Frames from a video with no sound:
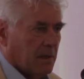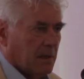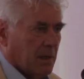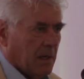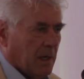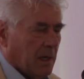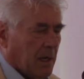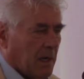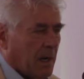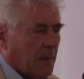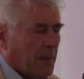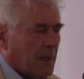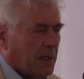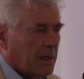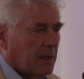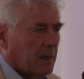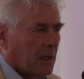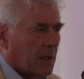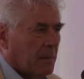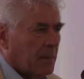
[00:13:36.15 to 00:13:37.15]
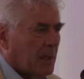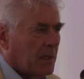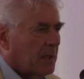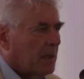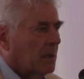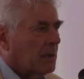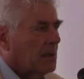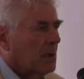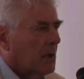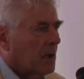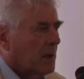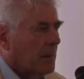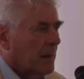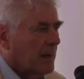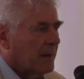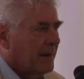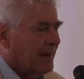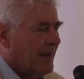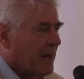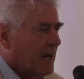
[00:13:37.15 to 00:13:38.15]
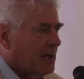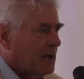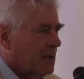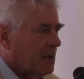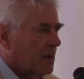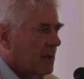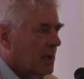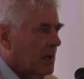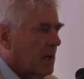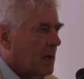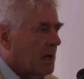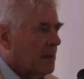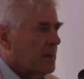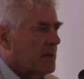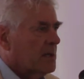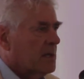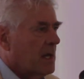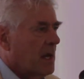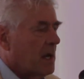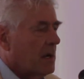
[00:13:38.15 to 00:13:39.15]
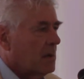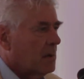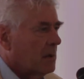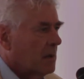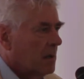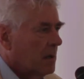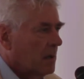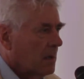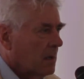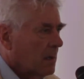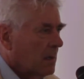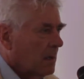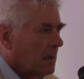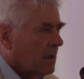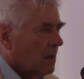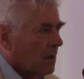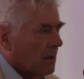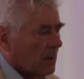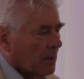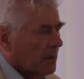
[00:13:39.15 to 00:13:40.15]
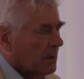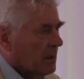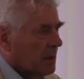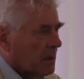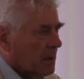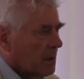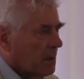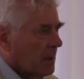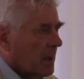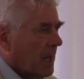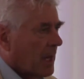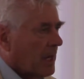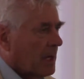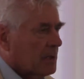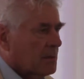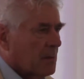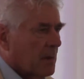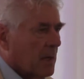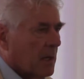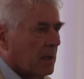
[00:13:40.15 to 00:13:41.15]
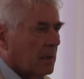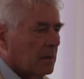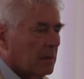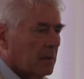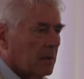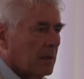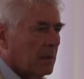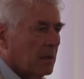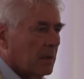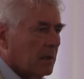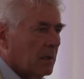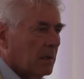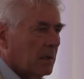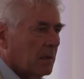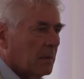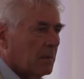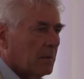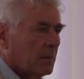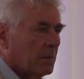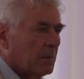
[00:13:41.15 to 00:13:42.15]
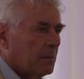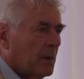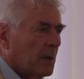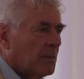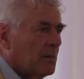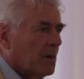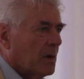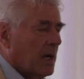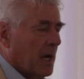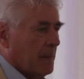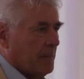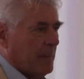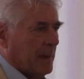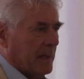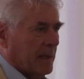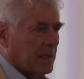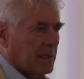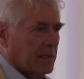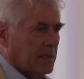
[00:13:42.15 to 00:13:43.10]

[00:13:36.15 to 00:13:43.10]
And I'm not, I'm not going to talk about national economies now, although you can do that as well, but for companies.